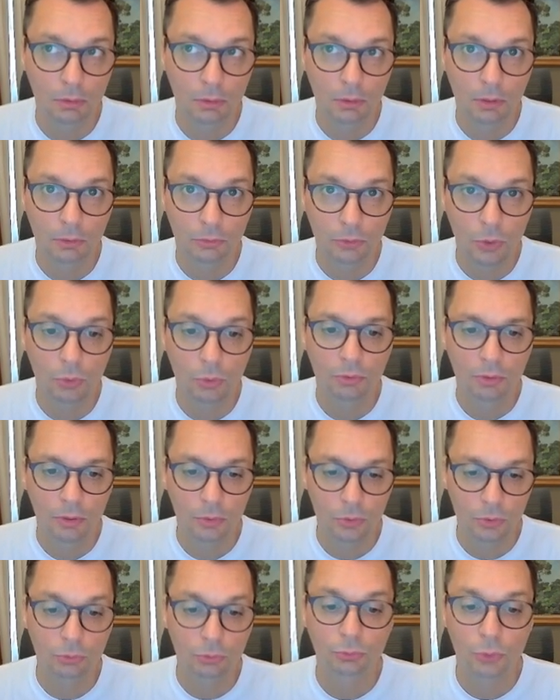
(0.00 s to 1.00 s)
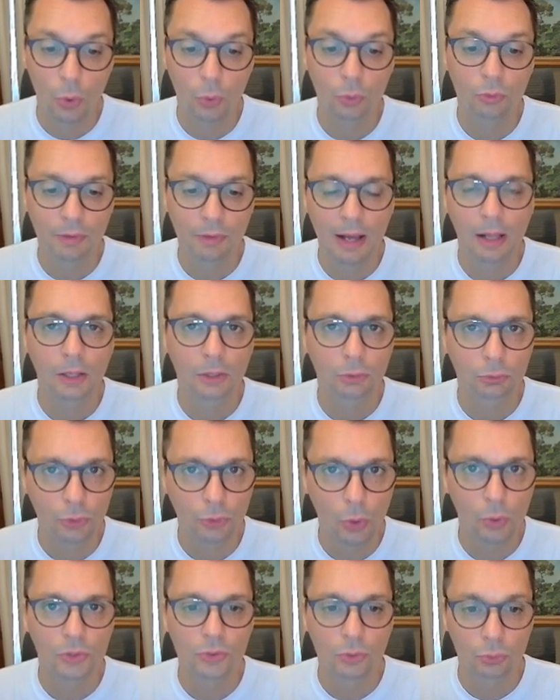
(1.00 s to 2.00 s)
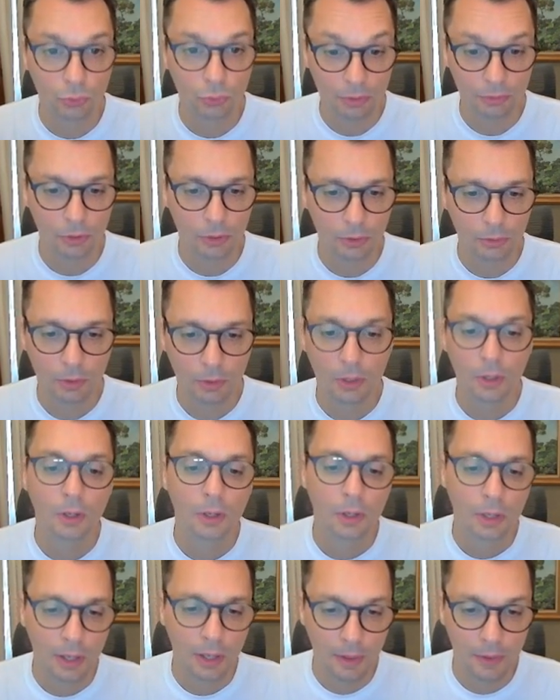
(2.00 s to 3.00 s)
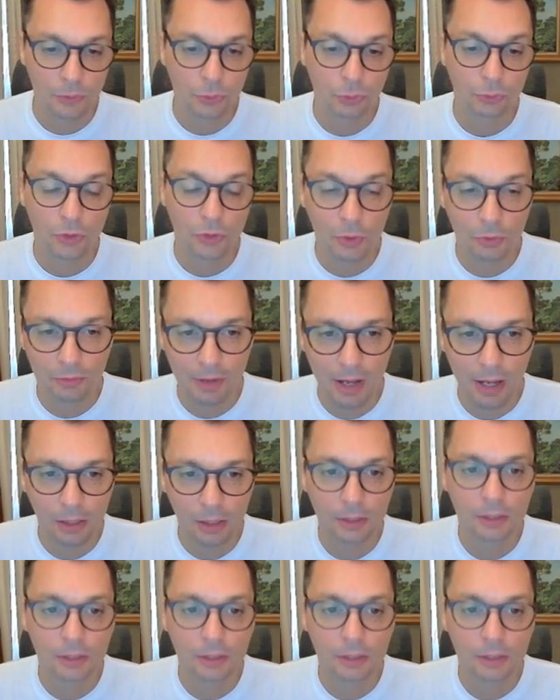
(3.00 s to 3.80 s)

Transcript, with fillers: Rhone. There's a Rhone Valley. Rhone is a river, and there's a Rhone Valley,